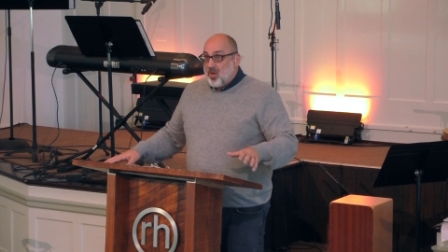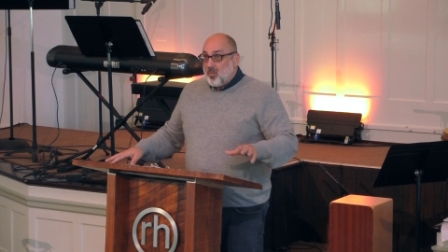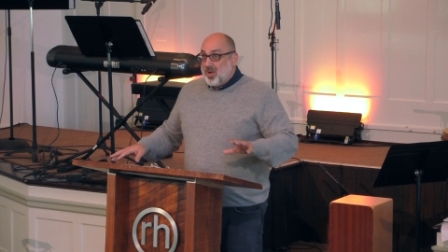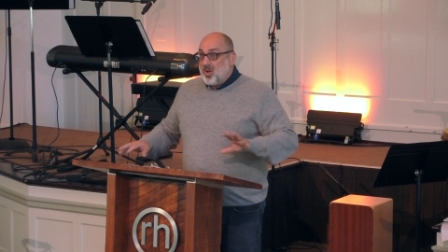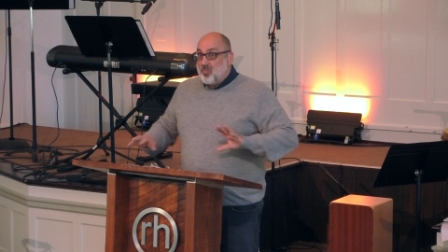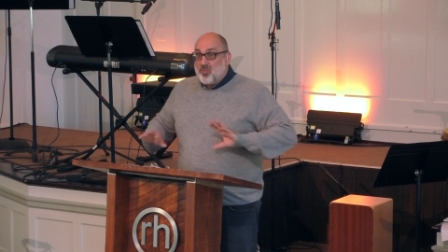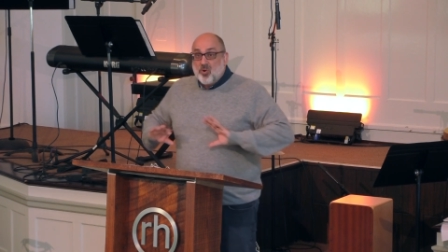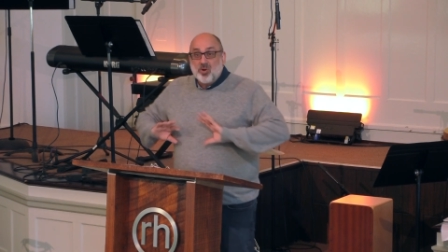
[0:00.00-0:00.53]
we
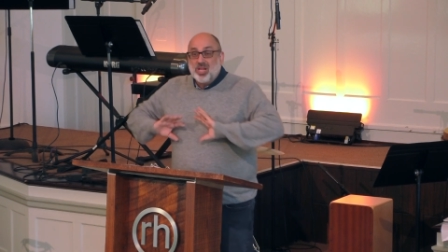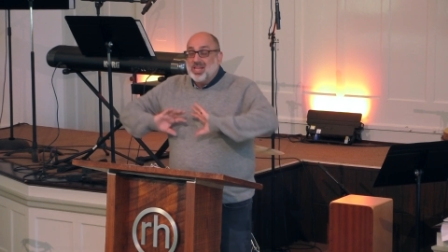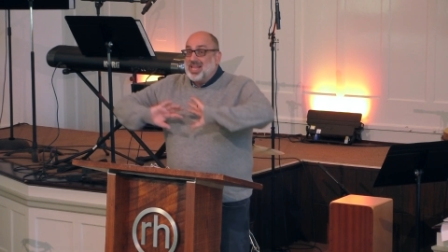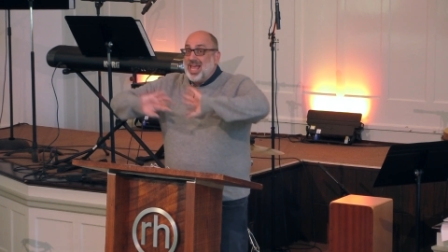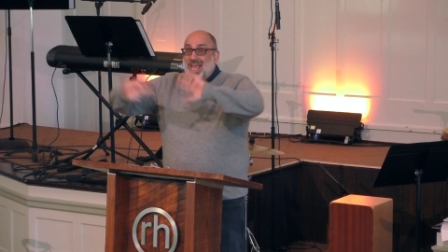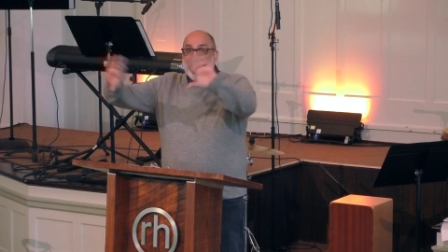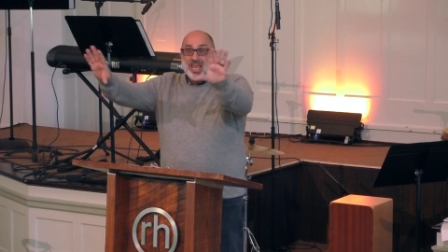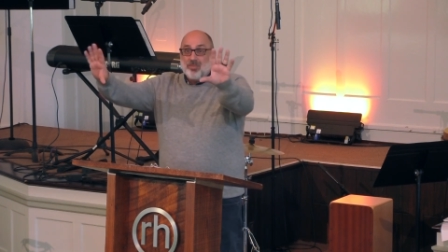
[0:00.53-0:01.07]
don't
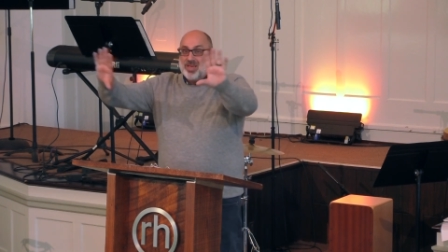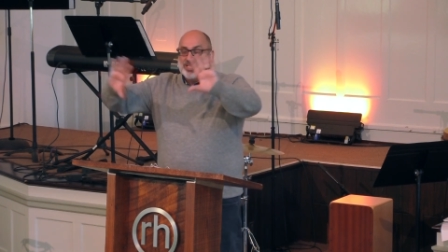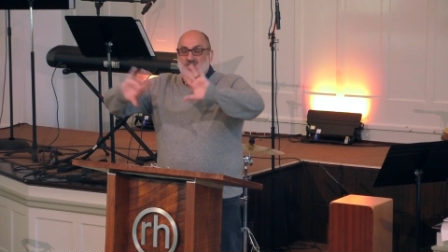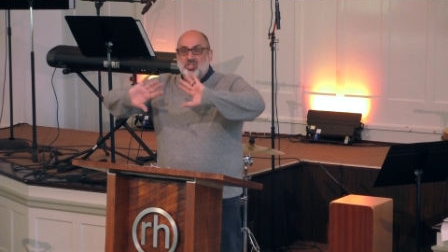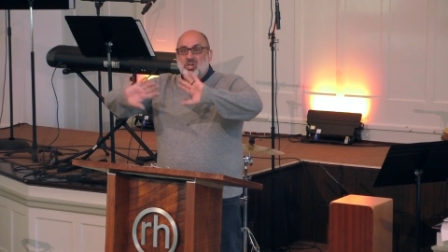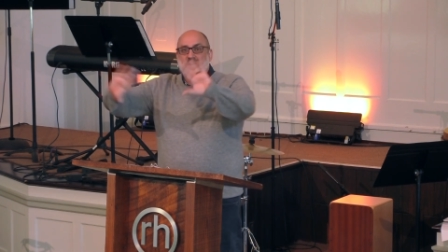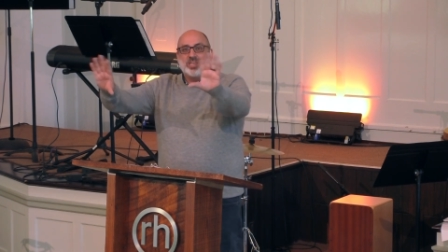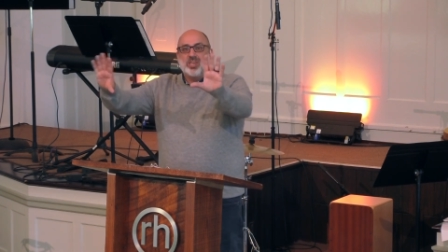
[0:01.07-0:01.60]
proclaim His
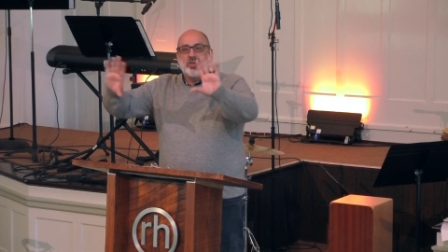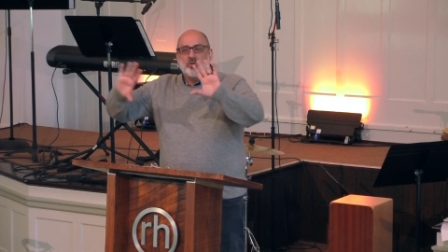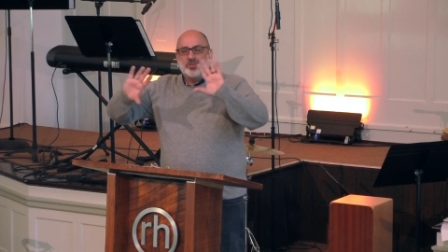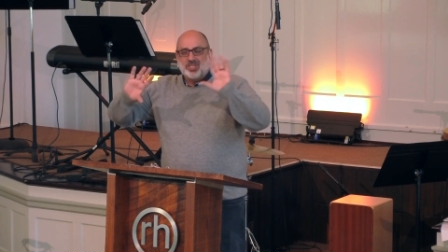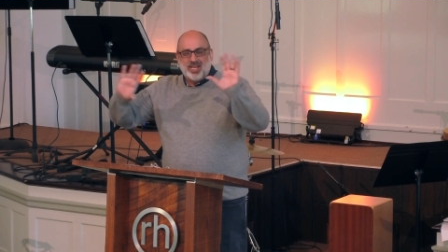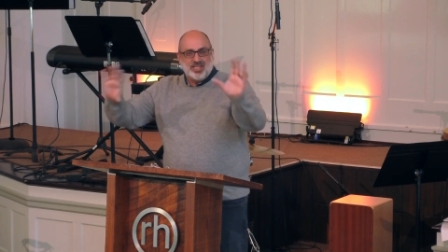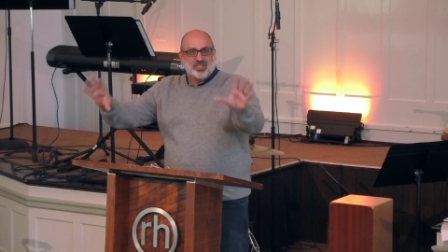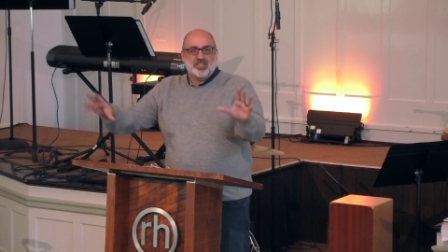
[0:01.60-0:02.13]
good news
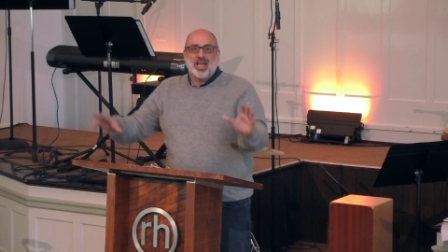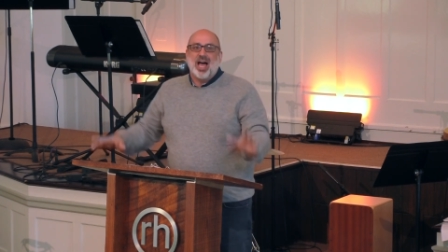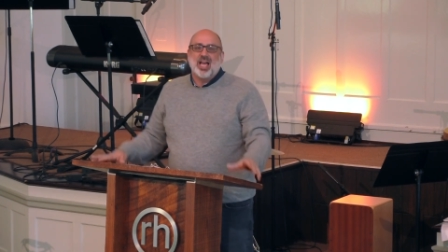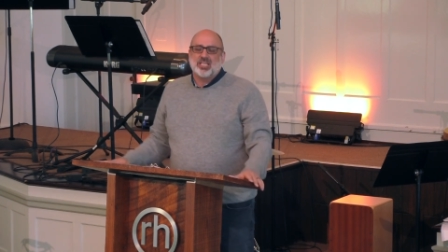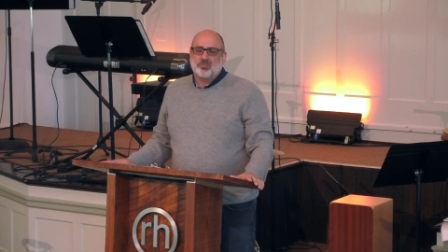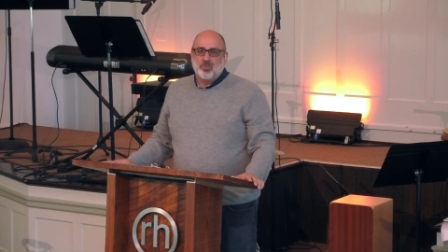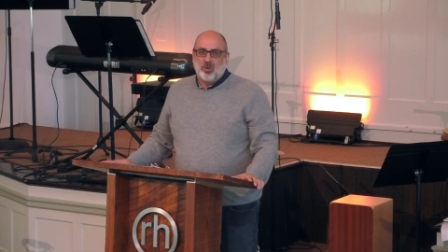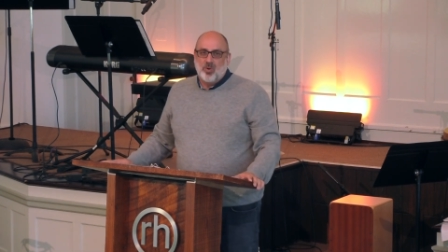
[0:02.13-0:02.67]
and His
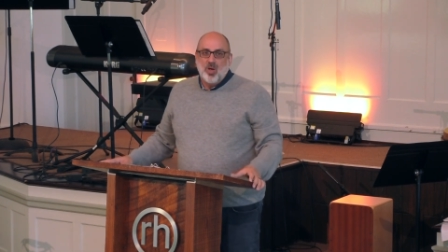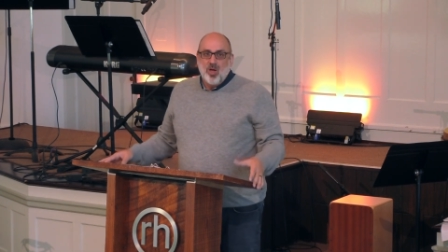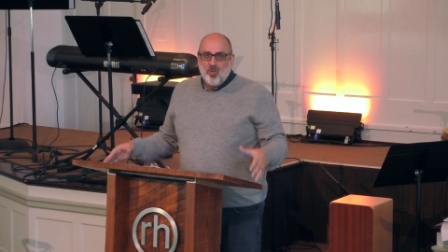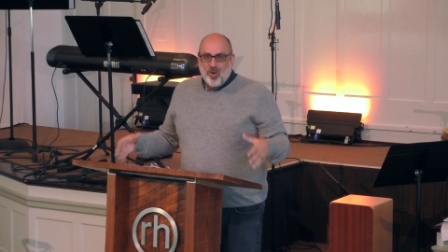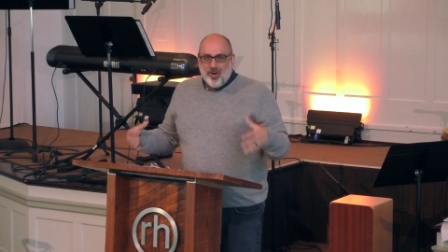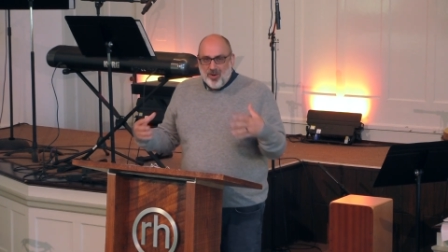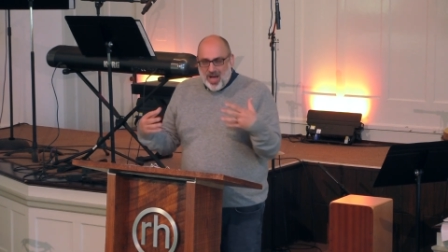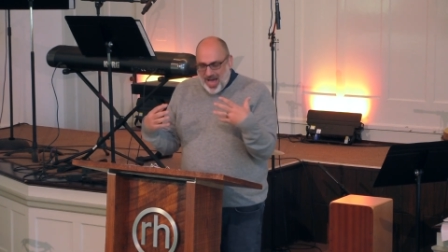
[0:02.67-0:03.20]
gospel
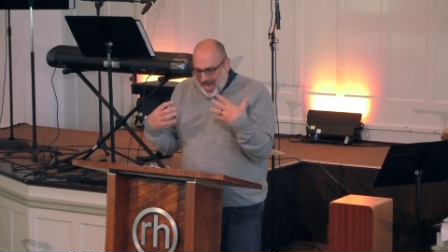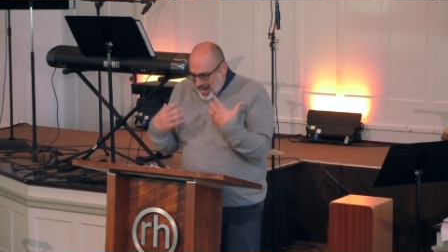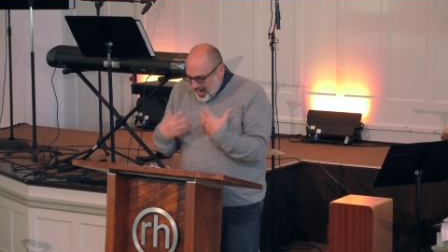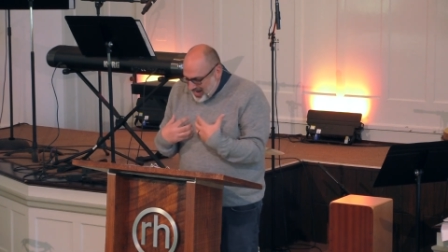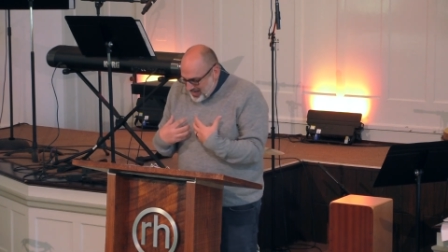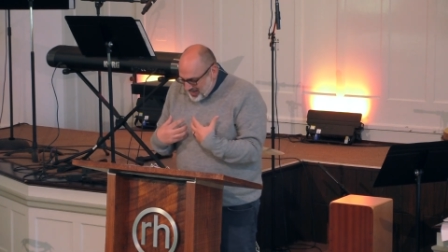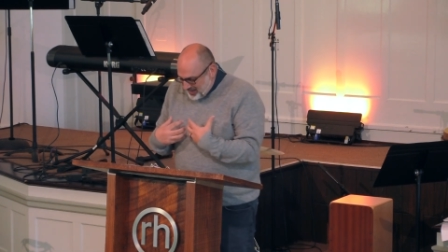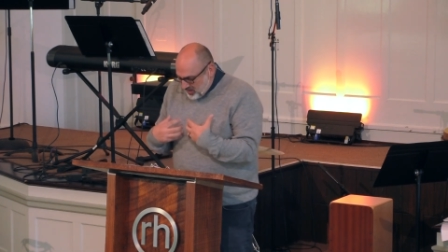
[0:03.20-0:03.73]
while
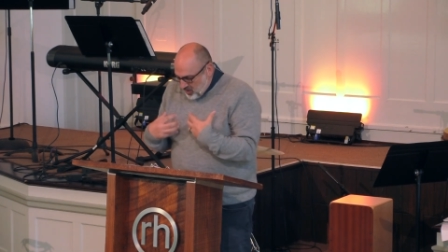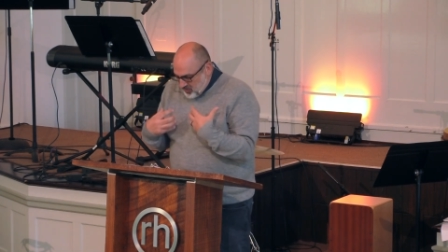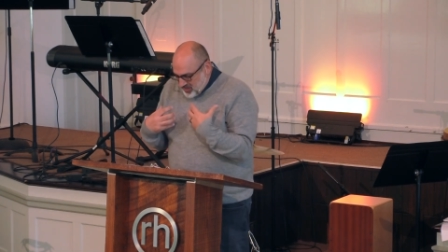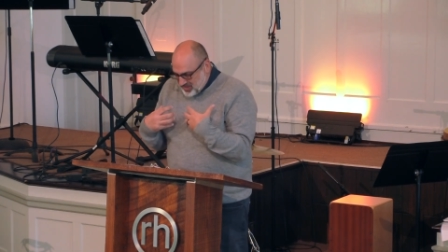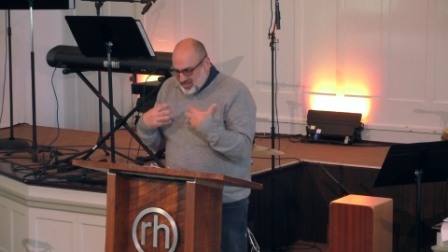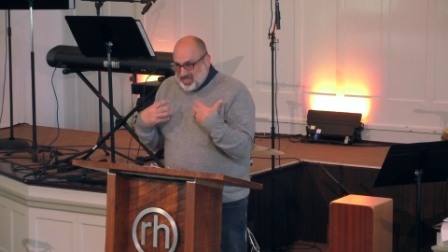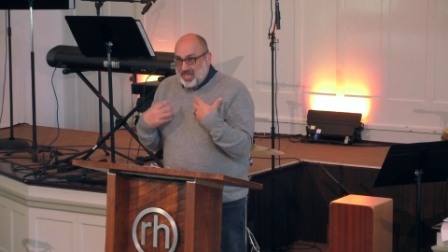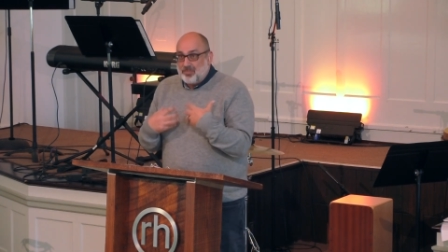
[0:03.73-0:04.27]
hiding all the
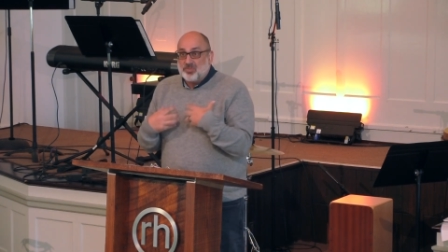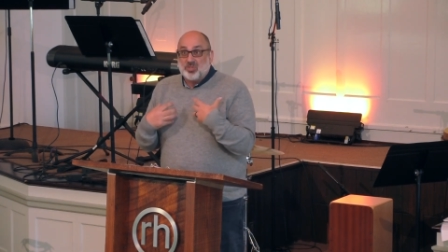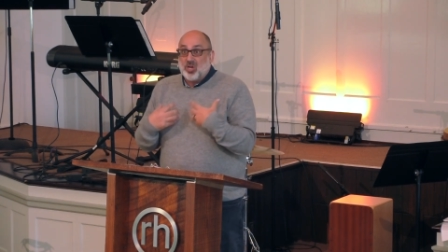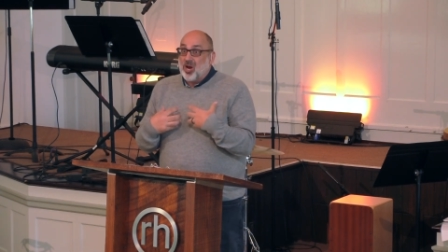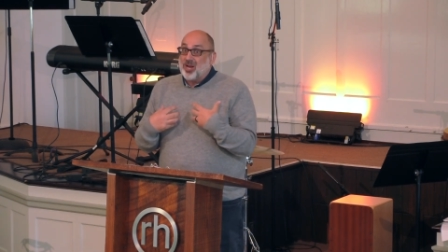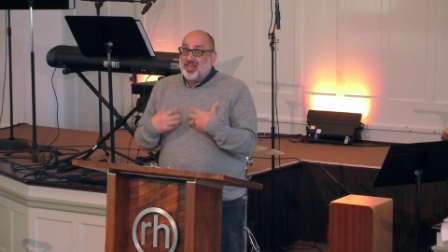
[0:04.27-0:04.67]
deep, dark